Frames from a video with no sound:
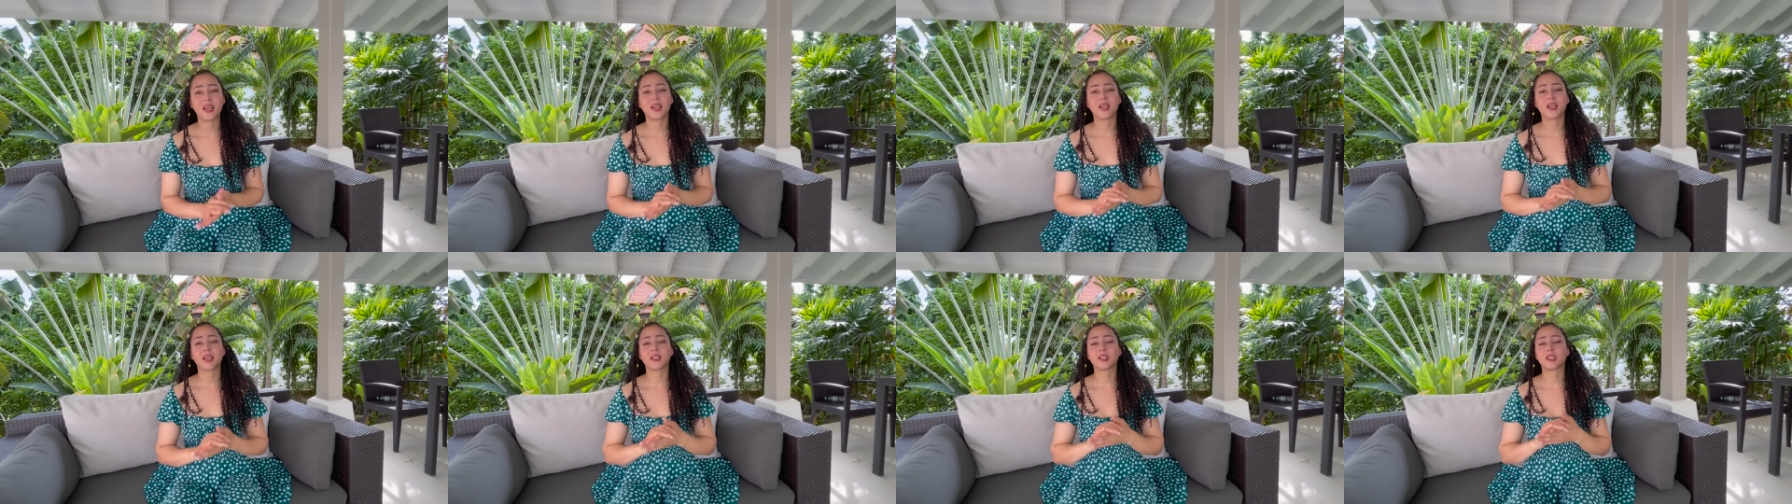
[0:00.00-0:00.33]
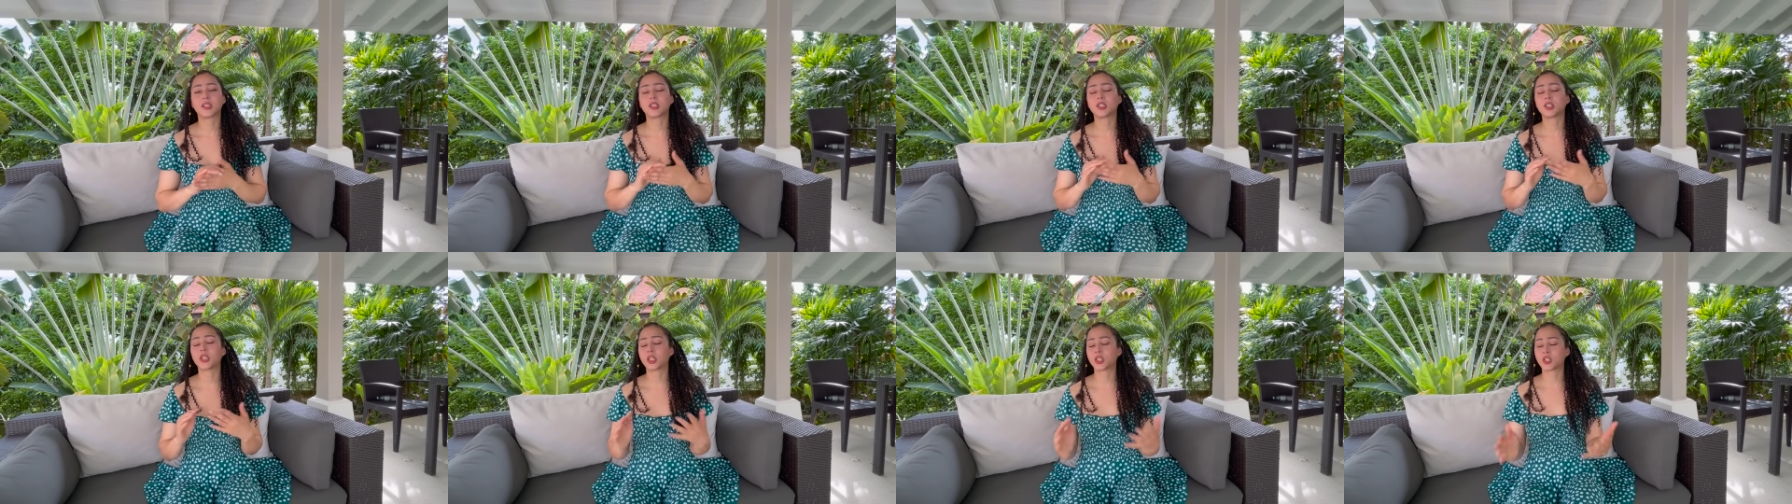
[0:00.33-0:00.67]
It's
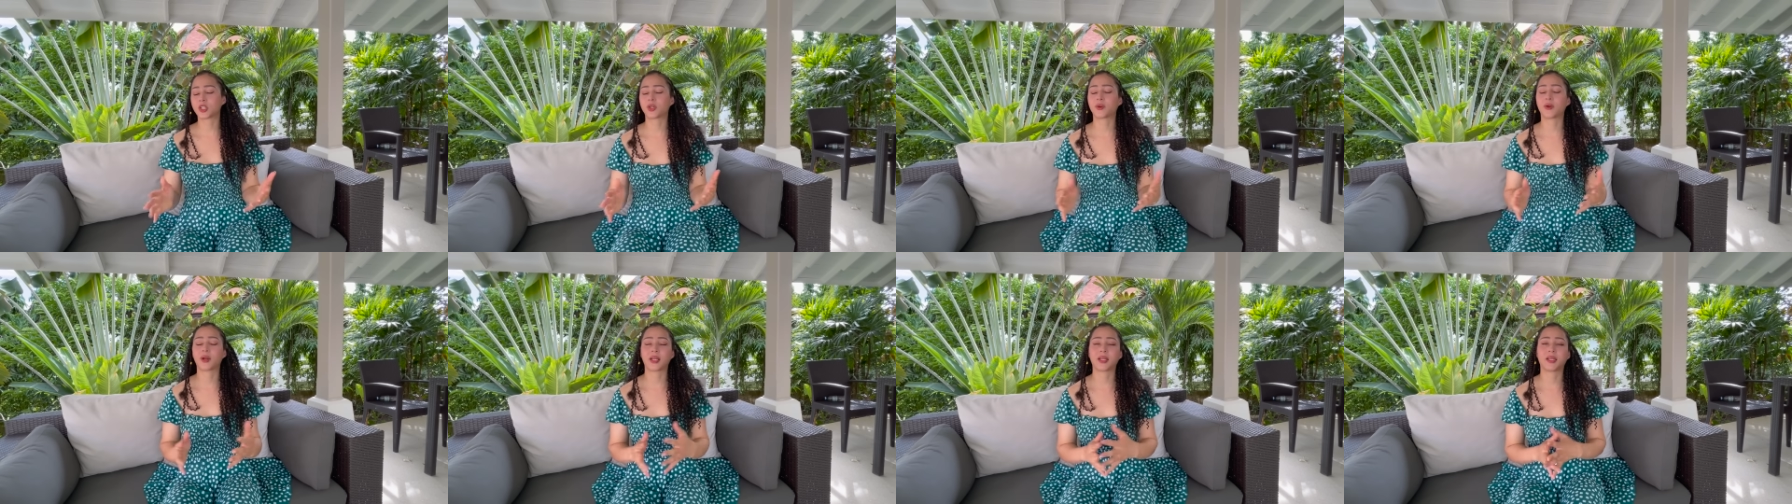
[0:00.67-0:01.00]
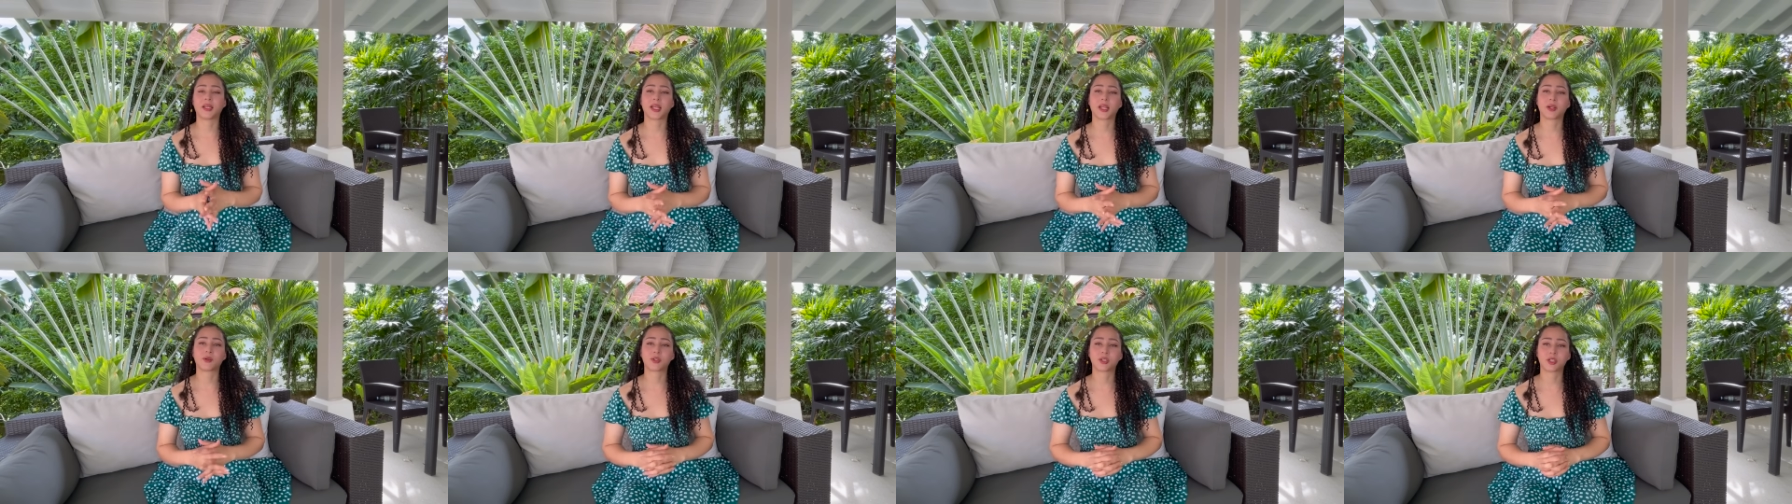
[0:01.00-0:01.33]
such a great
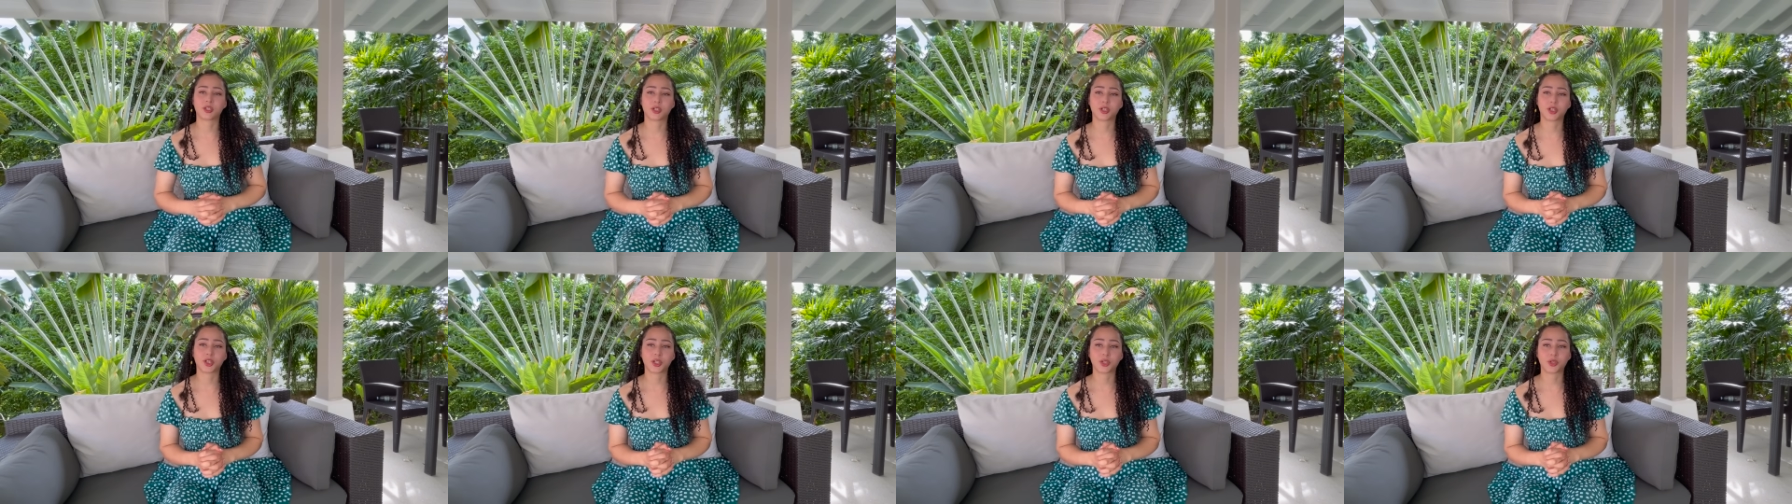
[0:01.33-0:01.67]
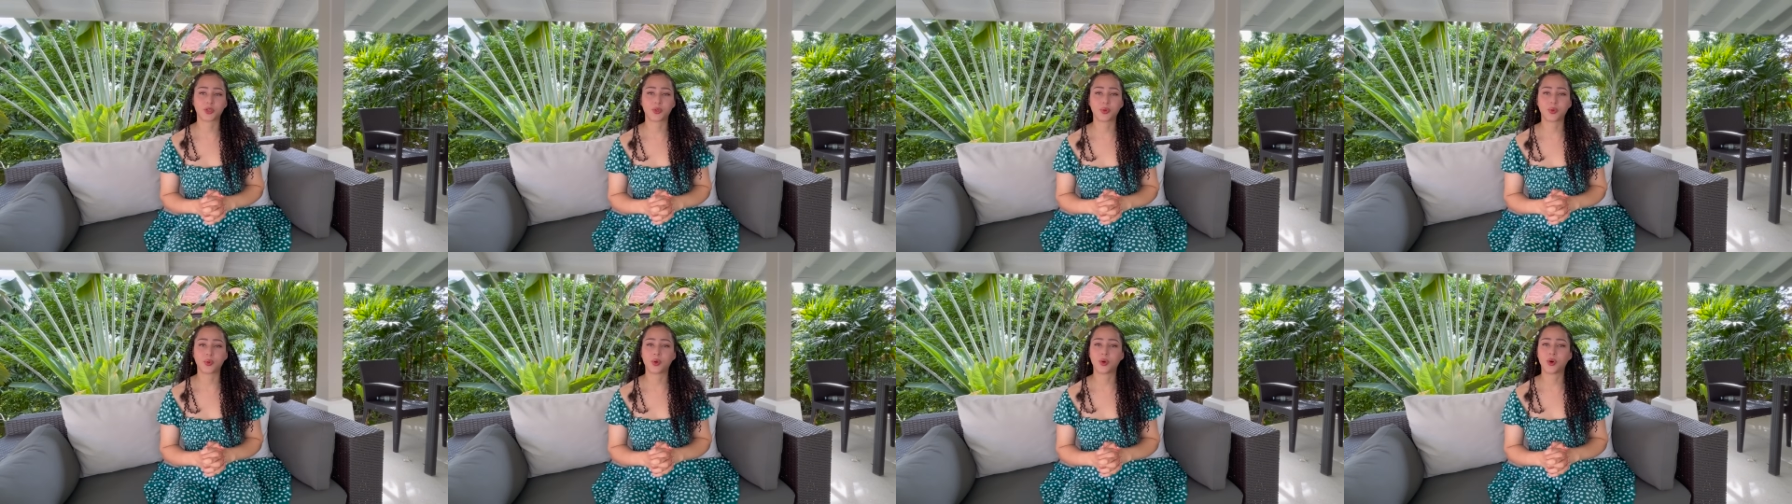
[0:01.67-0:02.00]
language learning
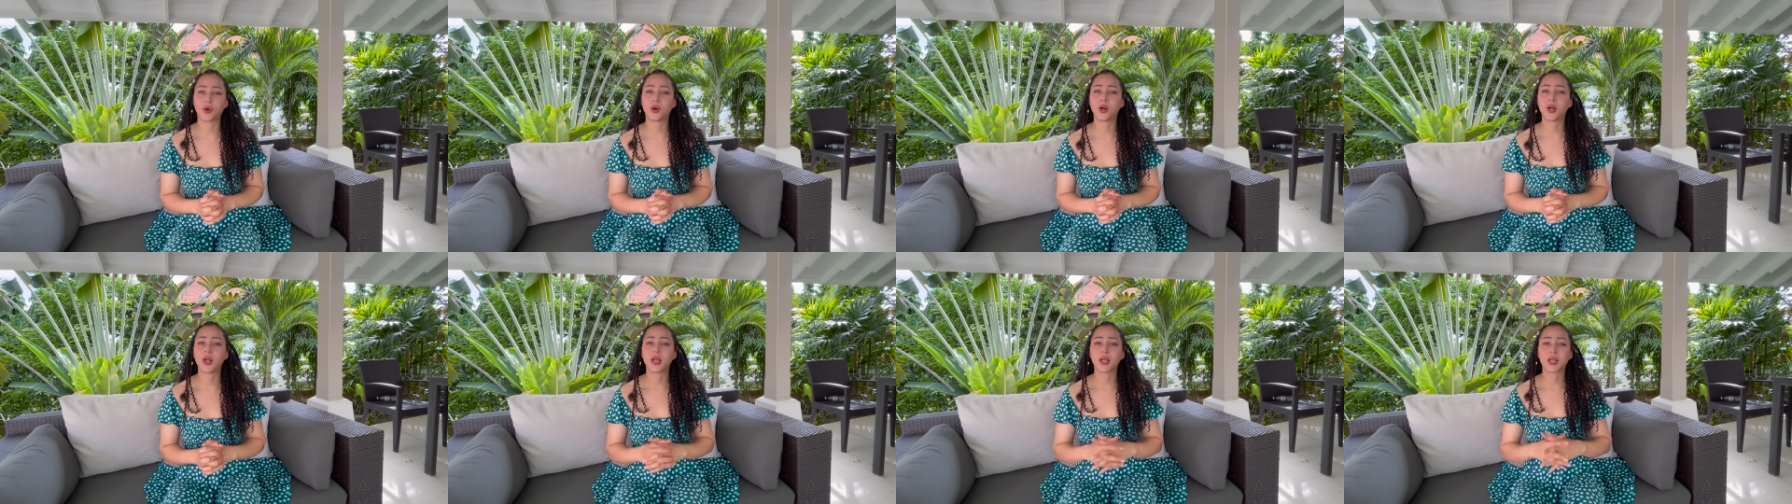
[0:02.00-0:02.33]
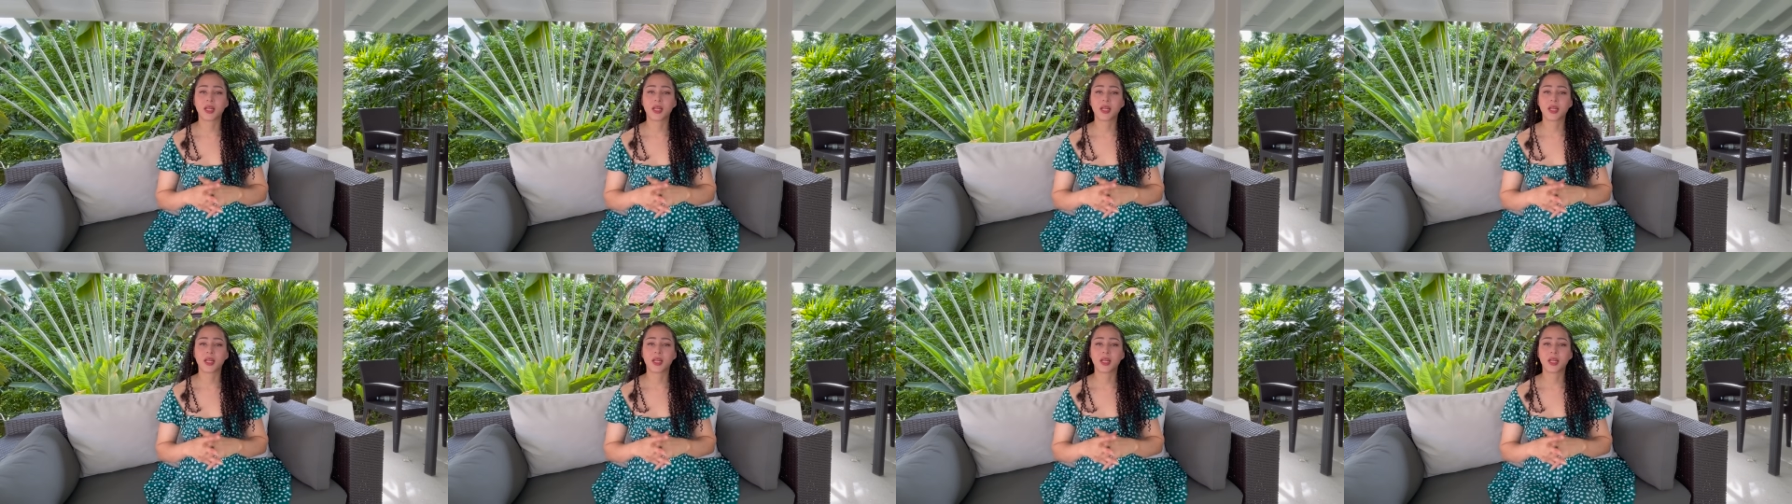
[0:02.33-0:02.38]
tool.